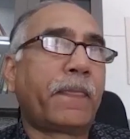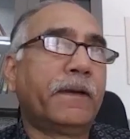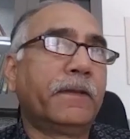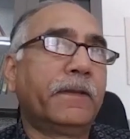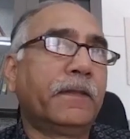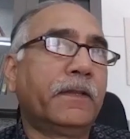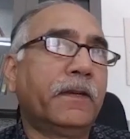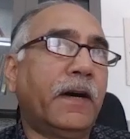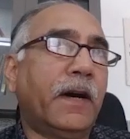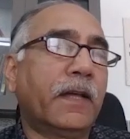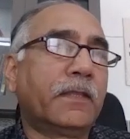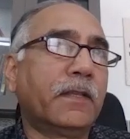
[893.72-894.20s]

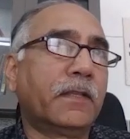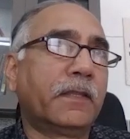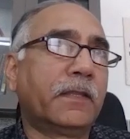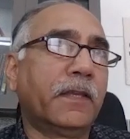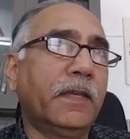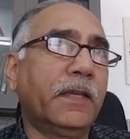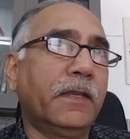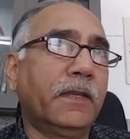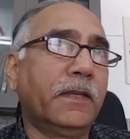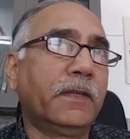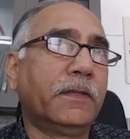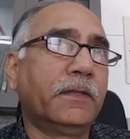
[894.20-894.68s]
The other
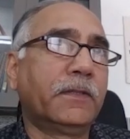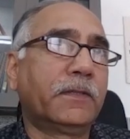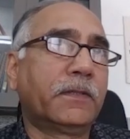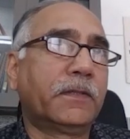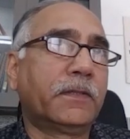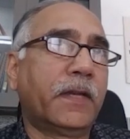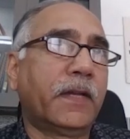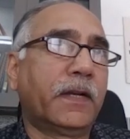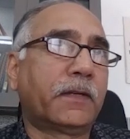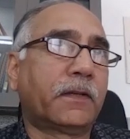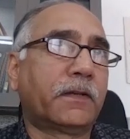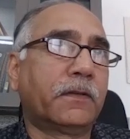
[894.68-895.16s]
thing is
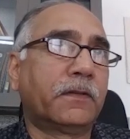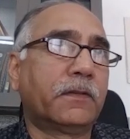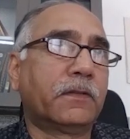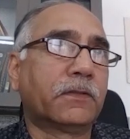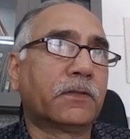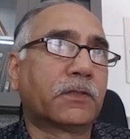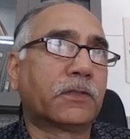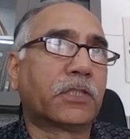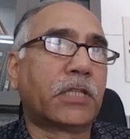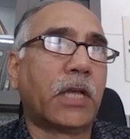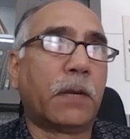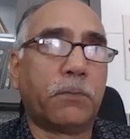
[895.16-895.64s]
that
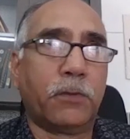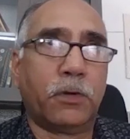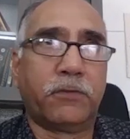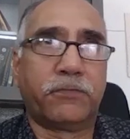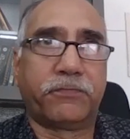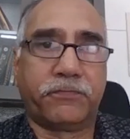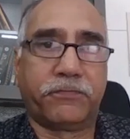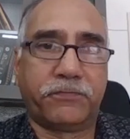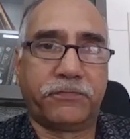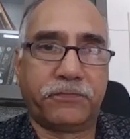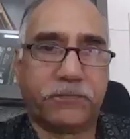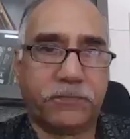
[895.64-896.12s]
some
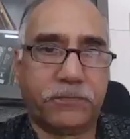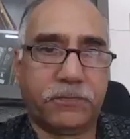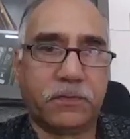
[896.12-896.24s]
of